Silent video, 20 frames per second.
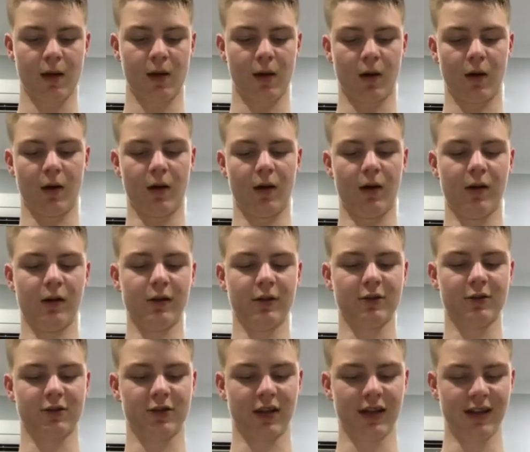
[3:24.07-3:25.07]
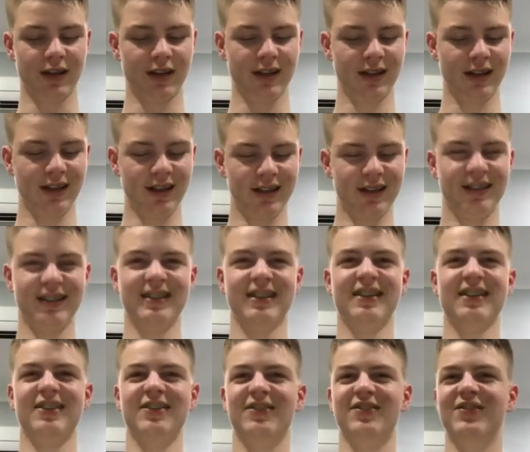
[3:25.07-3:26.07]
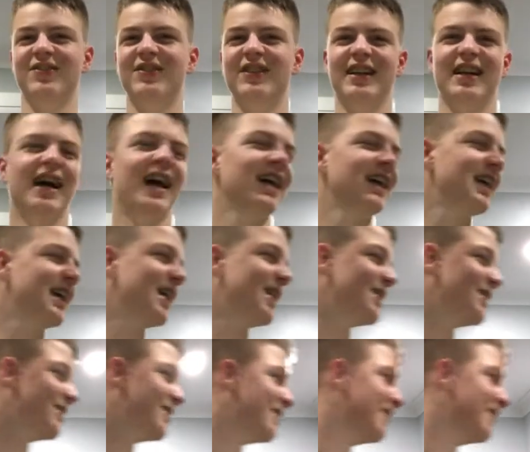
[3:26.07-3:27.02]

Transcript: Australia, oh, oh fuck, I can't do